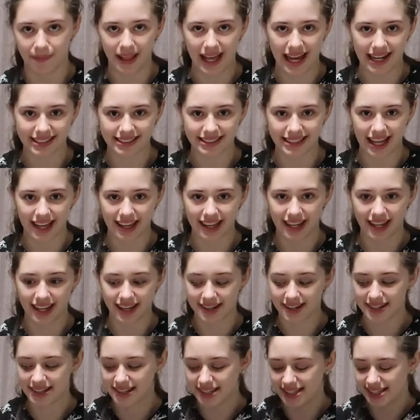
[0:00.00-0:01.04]
black
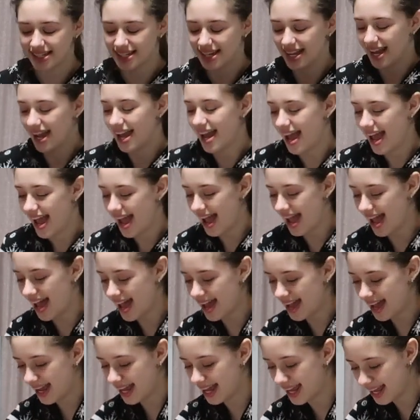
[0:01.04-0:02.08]
leggings.
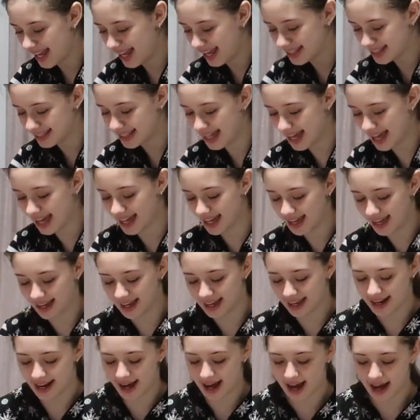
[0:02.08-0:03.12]
And
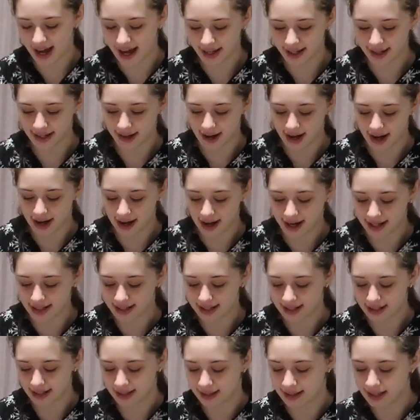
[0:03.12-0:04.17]
then I got
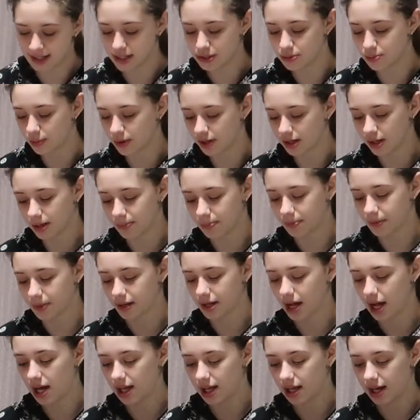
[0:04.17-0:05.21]
this really,
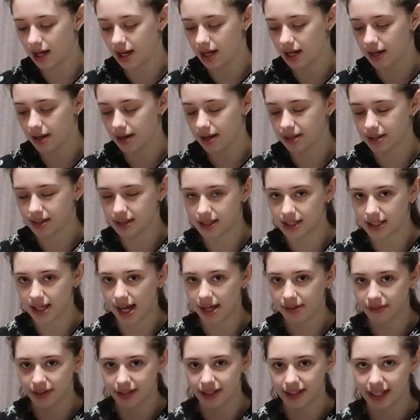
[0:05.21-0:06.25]
I
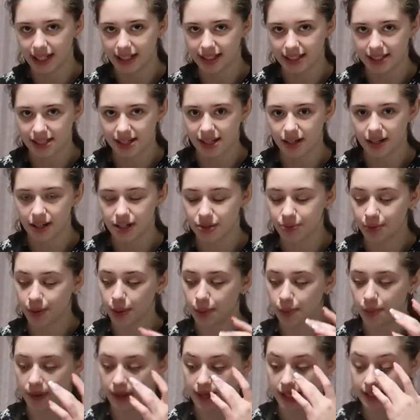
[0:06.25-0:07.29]
really like this color. It's
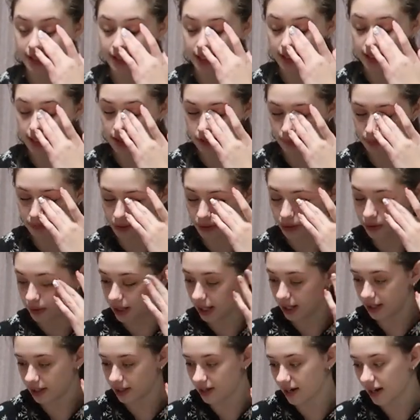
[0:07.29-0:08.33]
really pretty. It's like this blue
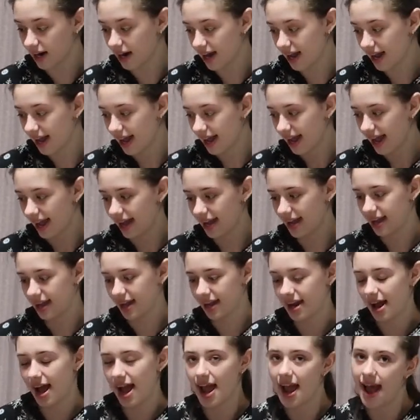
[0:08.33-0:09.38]
color.
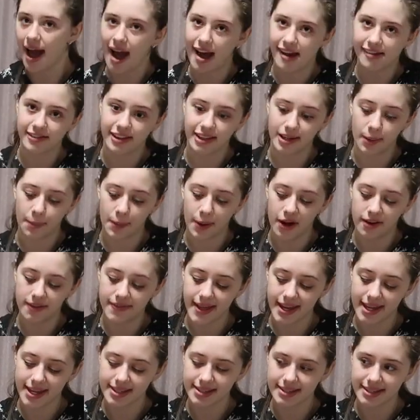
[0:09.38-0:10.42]
And I have like a pair of
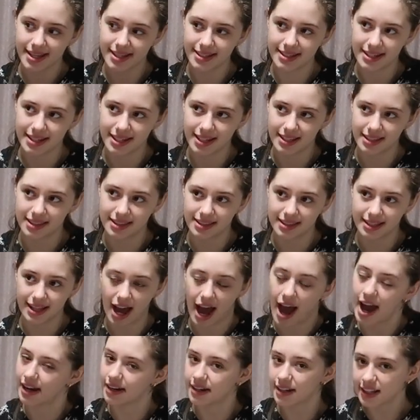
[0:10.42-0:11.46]
leggings that's in
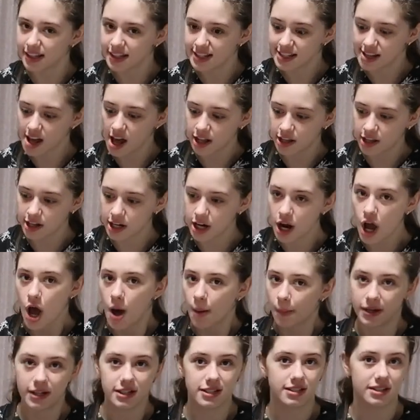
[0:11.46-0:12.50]
kind of this color,
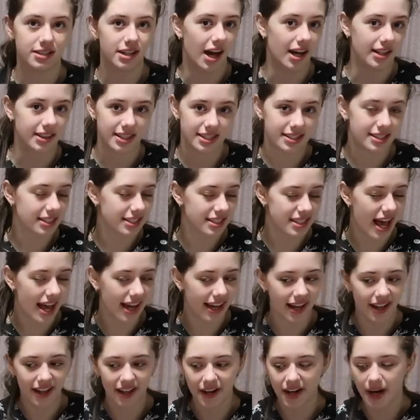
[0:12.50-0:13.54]
but it's not this
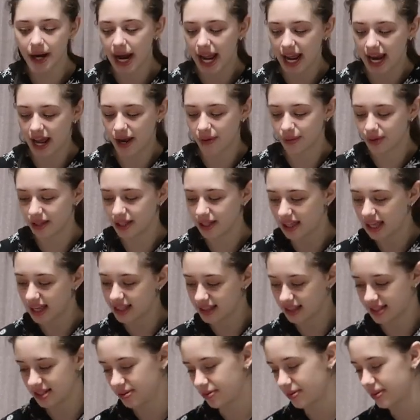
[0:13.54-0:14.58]
exact color. And I really
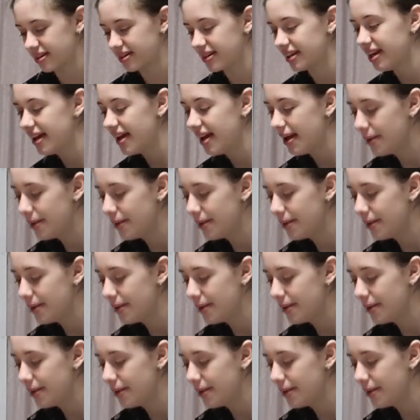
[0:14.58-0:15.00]
like this one.